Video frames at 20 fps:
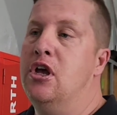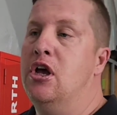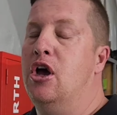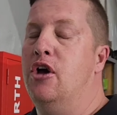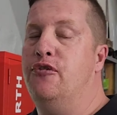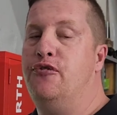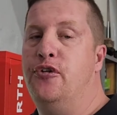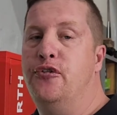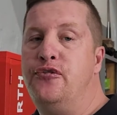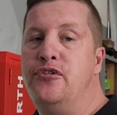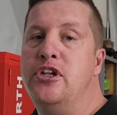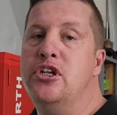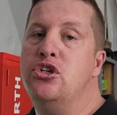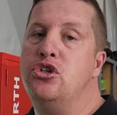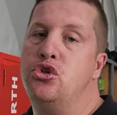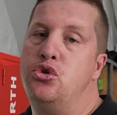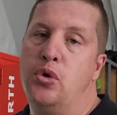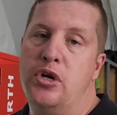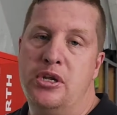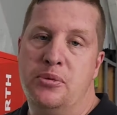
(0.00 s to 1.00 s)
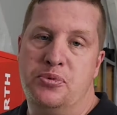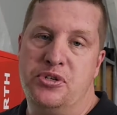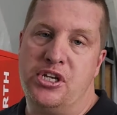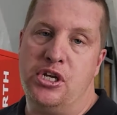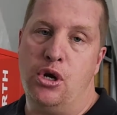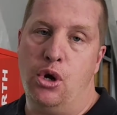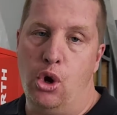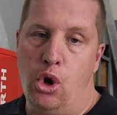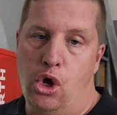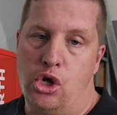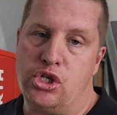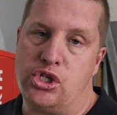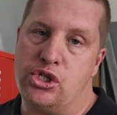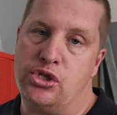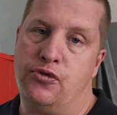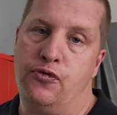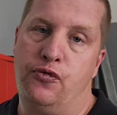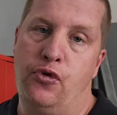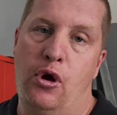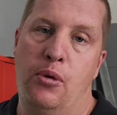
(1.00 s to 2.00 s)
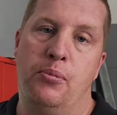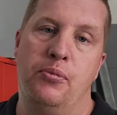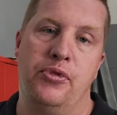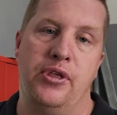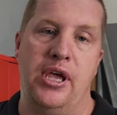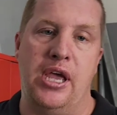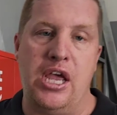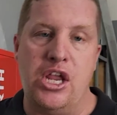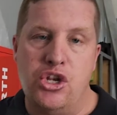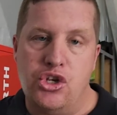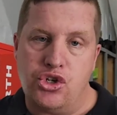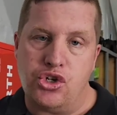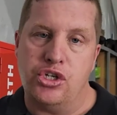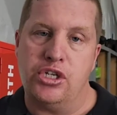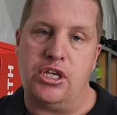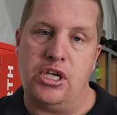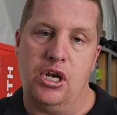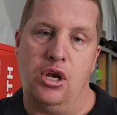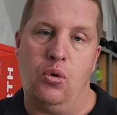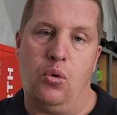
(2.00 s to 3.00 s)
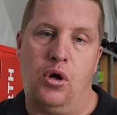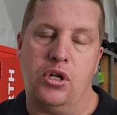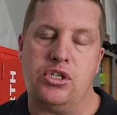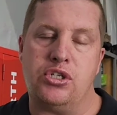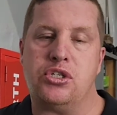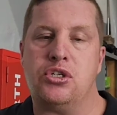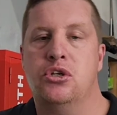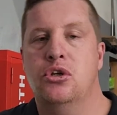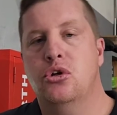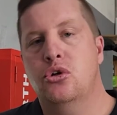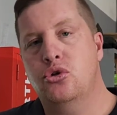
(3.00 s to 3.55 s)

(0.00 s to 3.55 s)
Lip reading: a 15 to 20% loss from the engine kilowatts